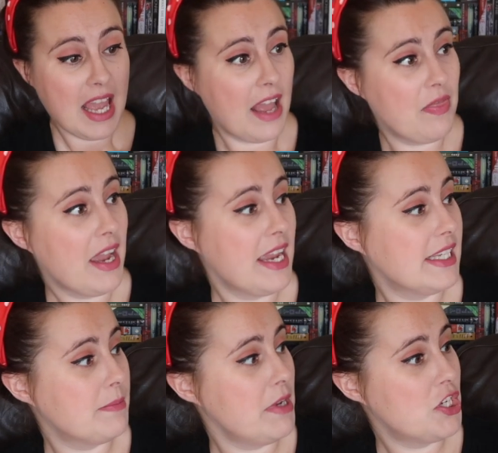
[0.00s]
and that
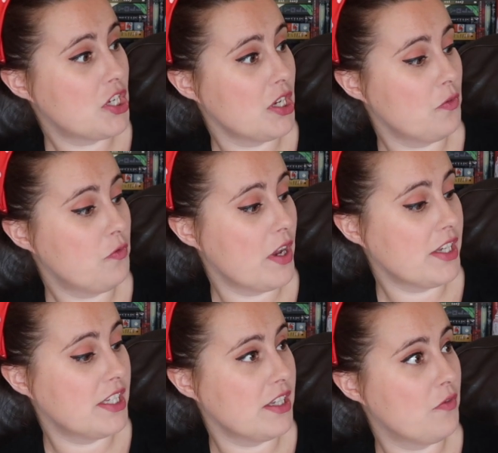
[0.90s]
is Michigan
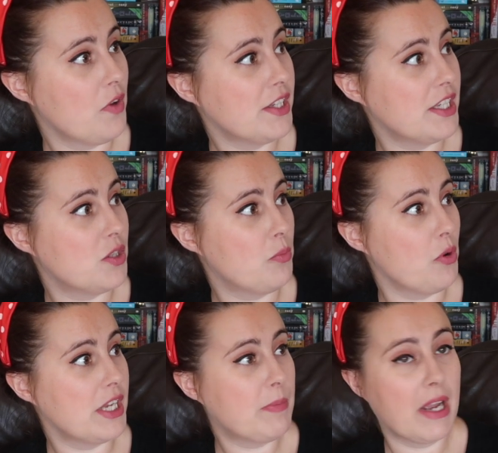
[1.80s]
versus the
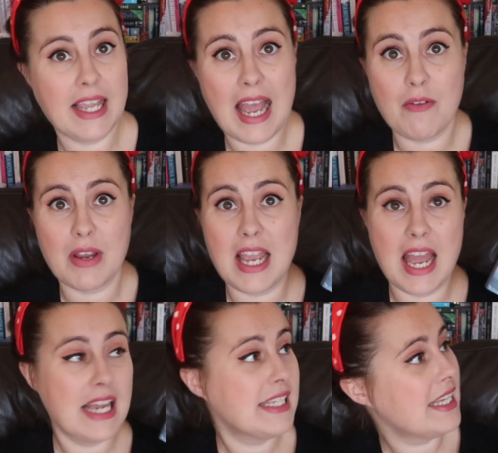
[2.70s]
Boys by Carrie
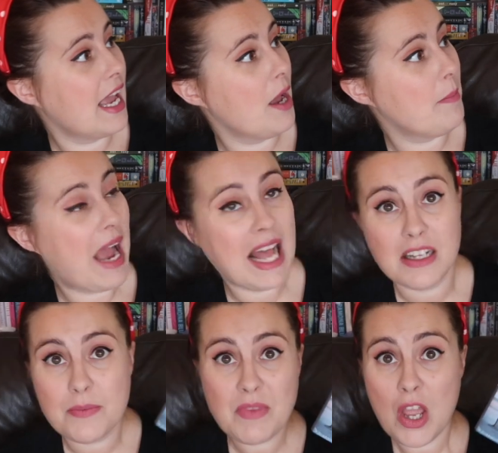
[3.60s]
S.
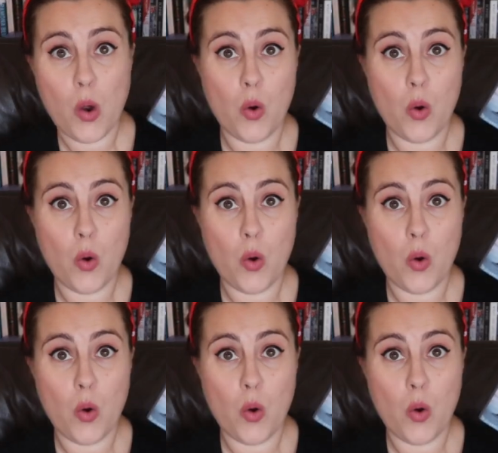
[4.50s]
Allen.